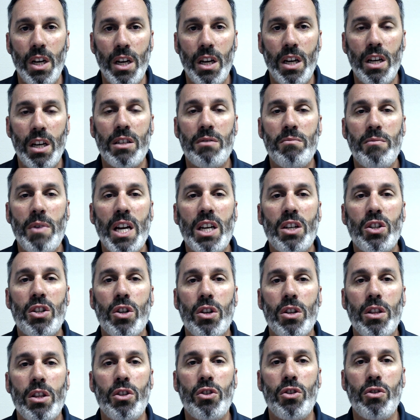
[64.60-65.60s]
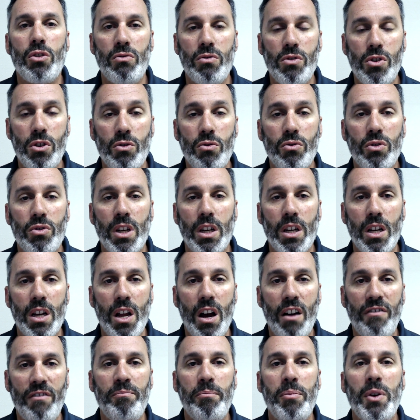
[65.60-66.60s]
is make sure that you use
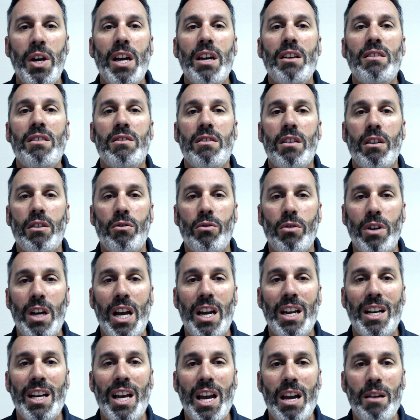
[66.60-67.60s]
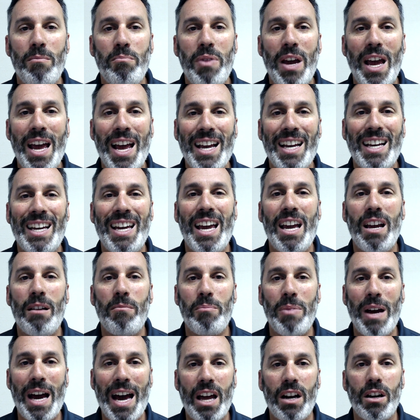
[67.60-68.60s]
enough paste to create a pancake
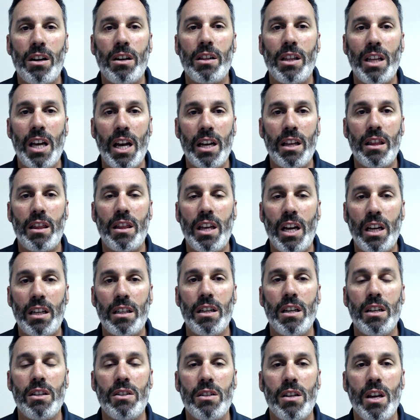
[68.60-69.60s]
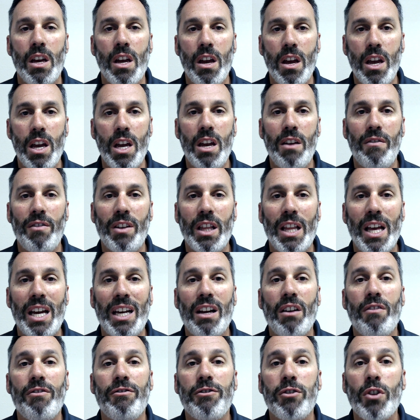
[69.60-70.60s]
batter-like thickness, even like a
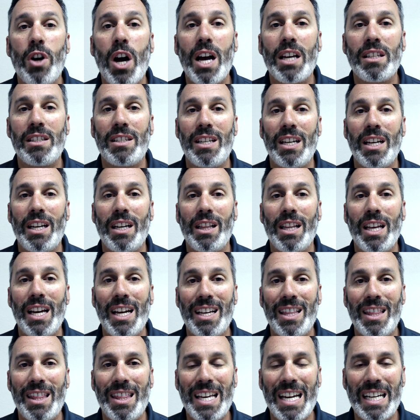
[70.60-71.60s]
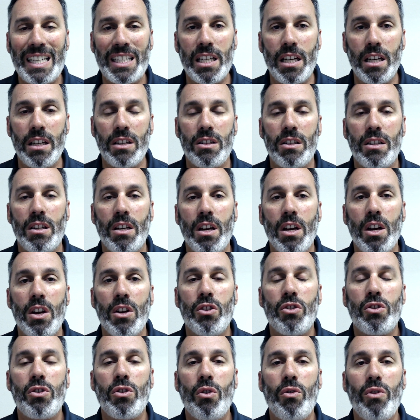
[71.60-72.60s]
frosting-like thickness,
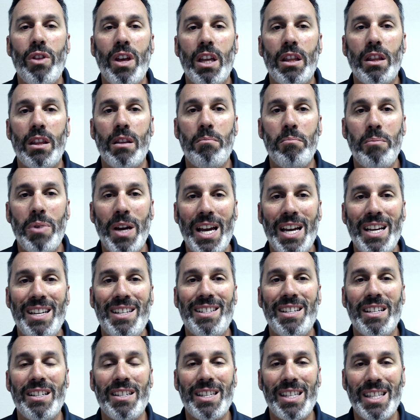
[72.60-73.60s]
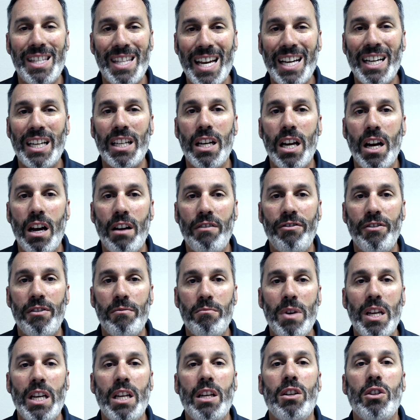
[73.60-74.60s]
so that the paste is thick enough,
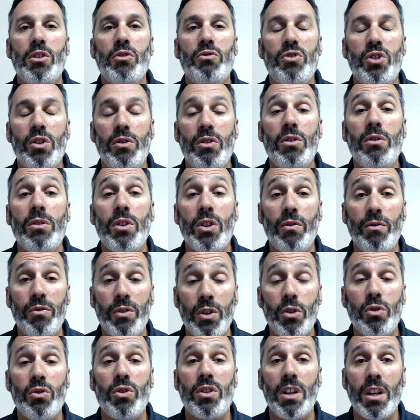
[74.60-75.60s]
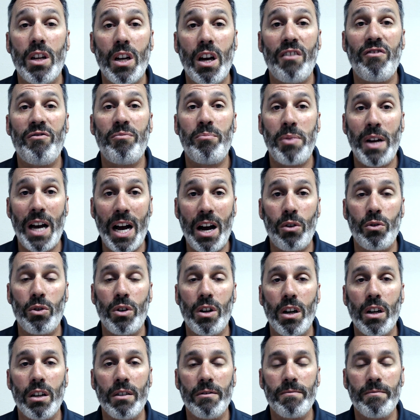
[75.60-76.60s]
meaning you've used enough
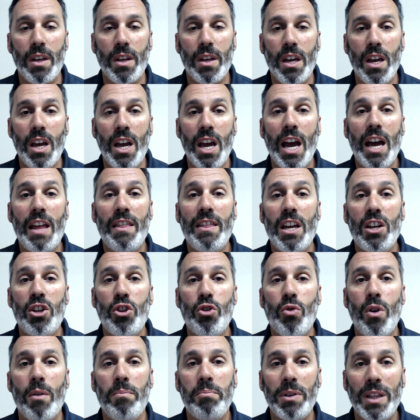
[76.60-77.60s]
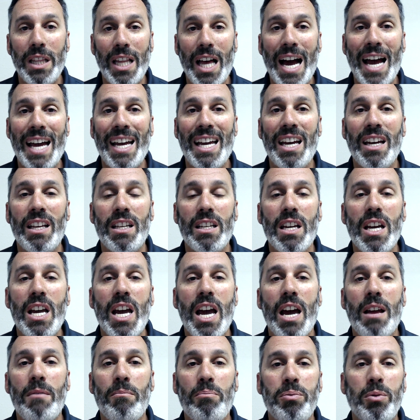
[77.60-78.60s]
powder, and then you apply it
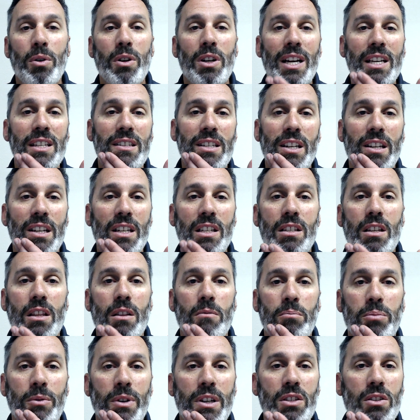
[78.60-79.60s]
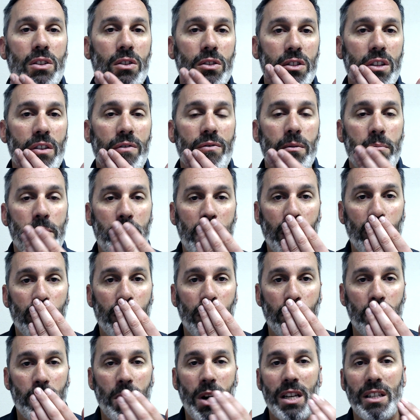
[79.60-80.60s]
and press it into the bristles of the beard or
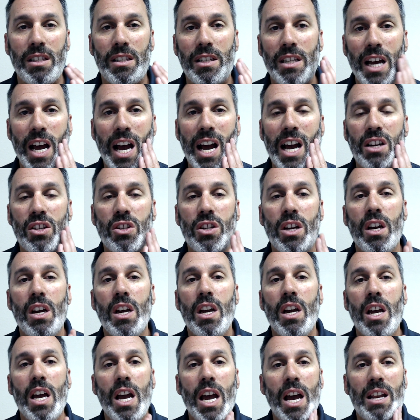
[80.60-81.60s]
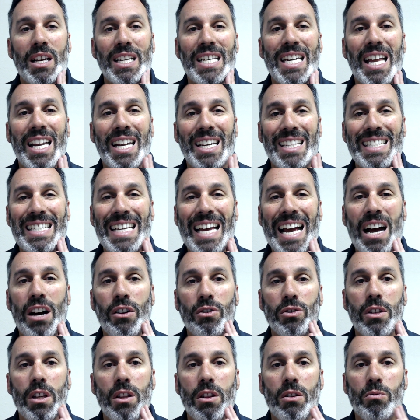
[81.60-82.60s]
mustache and get it down
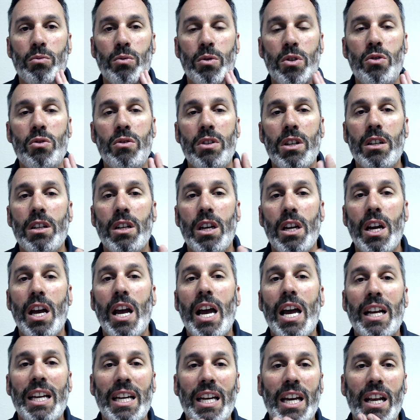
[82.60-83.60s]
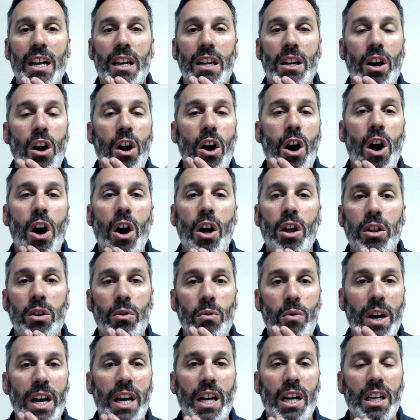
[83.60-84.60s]
to the root and get it all the
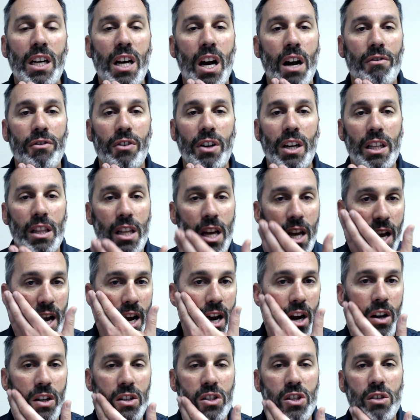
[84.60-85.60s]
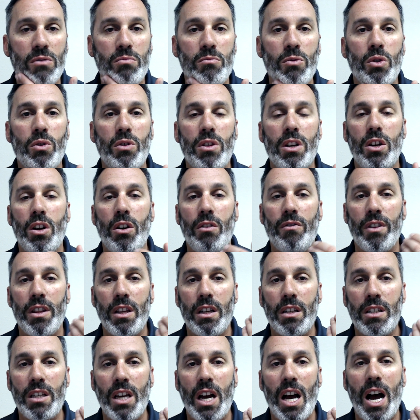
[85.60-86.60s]
way covering the hair and smooth it over the
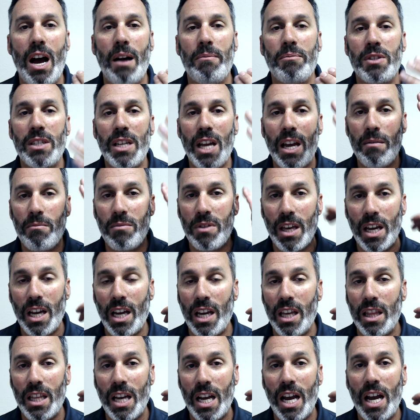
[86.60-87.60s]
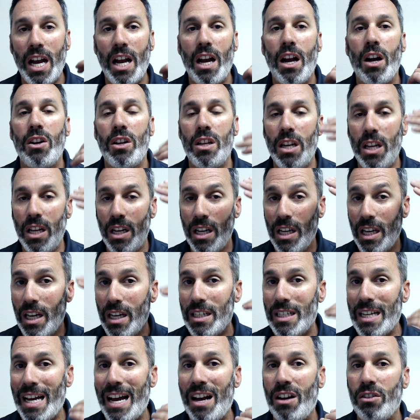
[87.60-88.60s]
top. Same thing in the hair. You need to get it
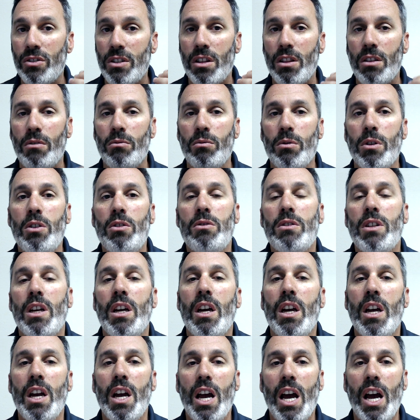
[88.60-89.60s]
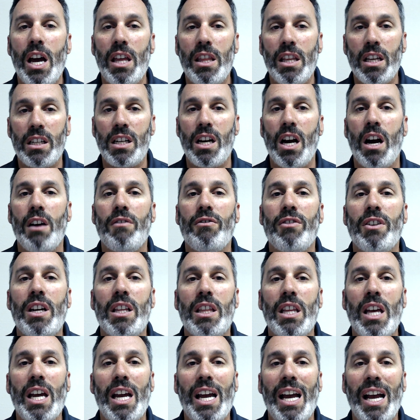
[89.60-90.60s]
down to the root and then covering
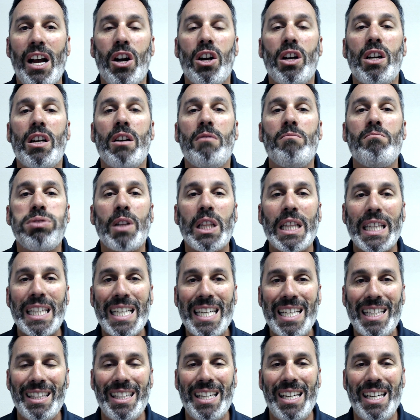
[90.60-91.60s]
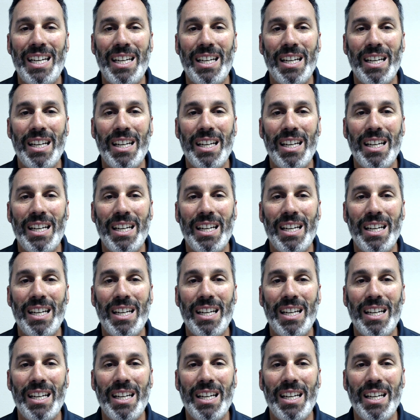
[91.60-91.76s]
the hair completely.